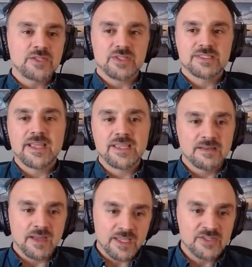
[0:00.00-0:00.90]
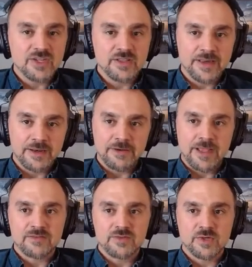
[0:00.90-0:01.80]
matrix, and I can share that out
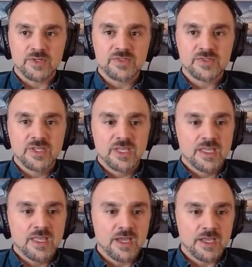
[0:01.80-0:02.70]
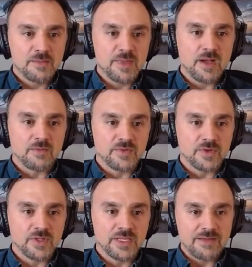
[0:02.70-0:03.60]
afterwards, can be
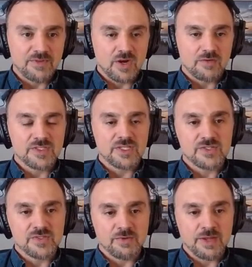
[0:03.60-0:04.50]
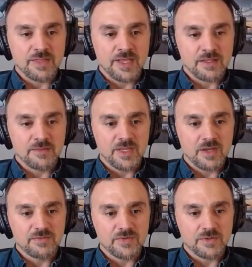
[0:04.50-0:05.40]
helpful, and having conversations around that can be
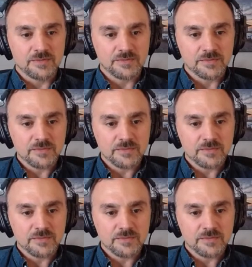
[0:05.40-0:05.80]
helpful.